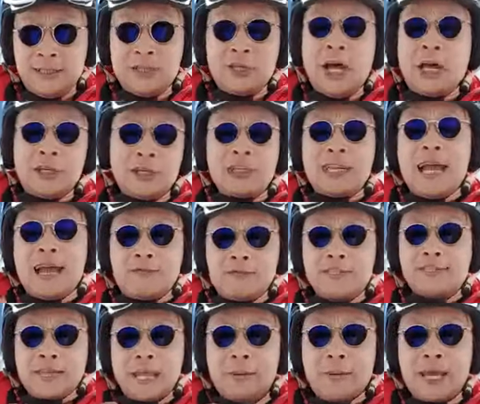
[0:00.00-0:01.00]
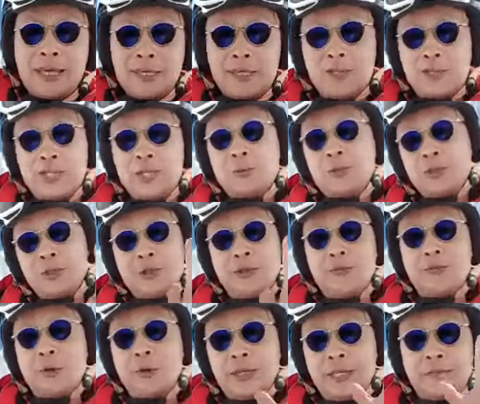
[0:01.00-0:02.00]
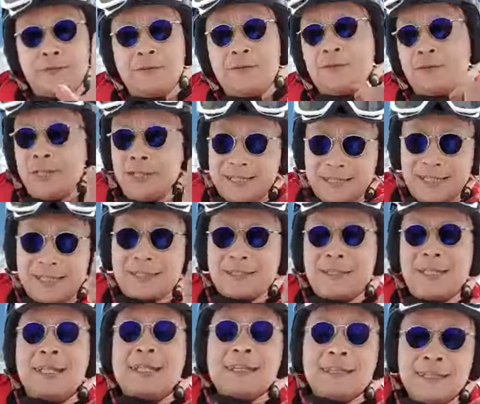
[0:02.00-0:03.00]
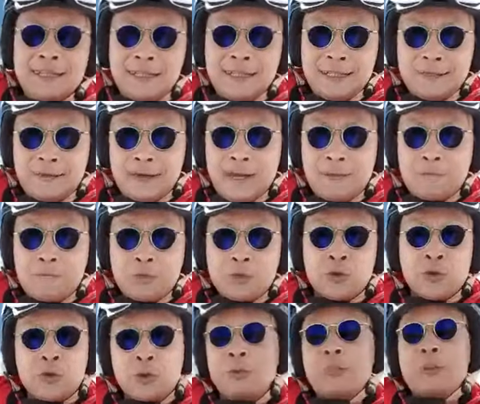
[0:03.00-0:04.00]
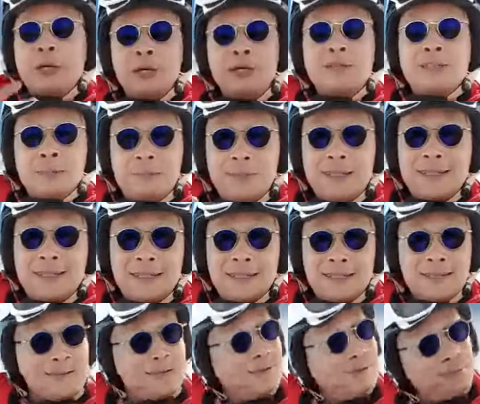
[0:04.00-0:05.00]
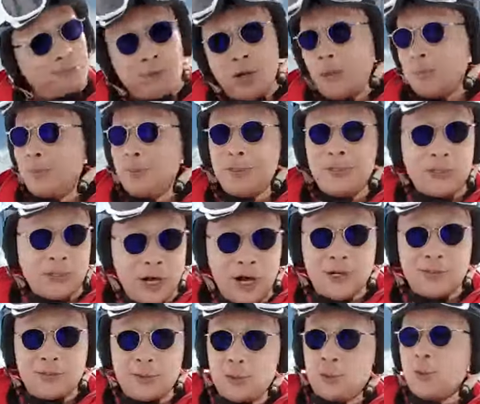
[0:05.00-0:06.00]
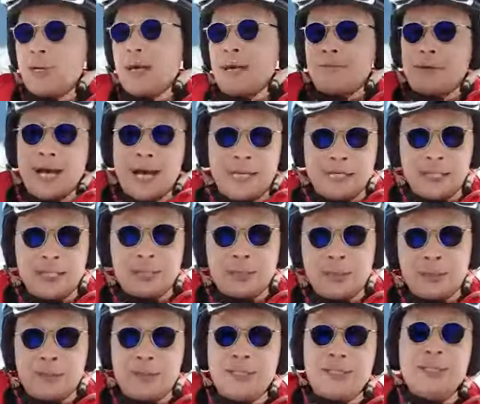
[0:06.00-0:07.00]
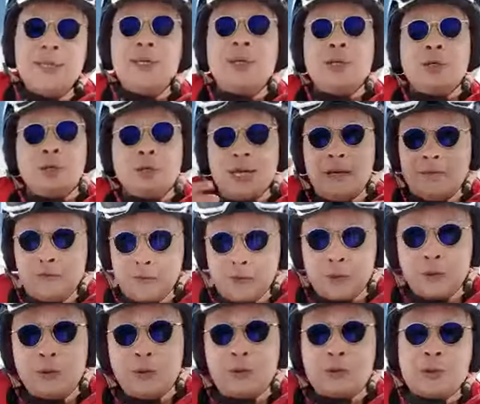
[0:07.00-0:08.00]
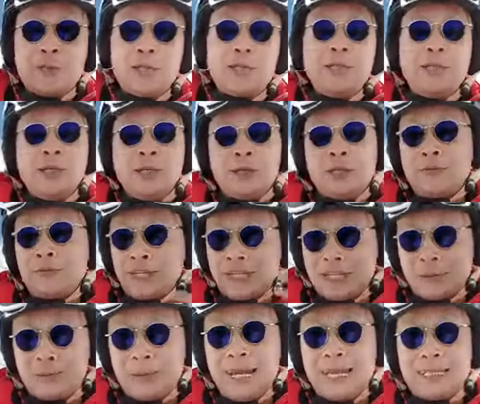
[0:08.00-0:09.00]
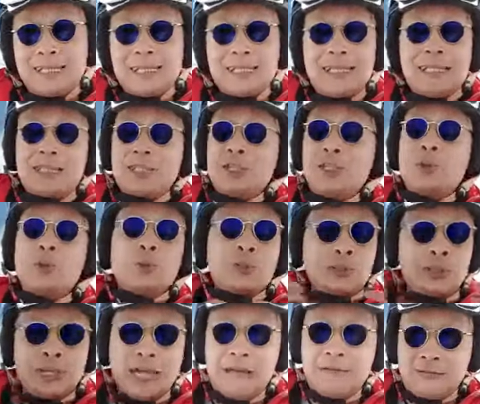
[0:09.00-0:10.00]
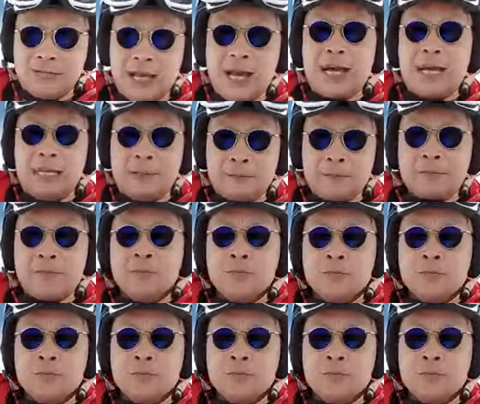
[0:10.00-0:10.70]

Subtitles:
are you going to have the same energy when you're 40, 50, 60, right? To build a business? Probably not. You will have high commitment. You have children. You have expenses. You will not have time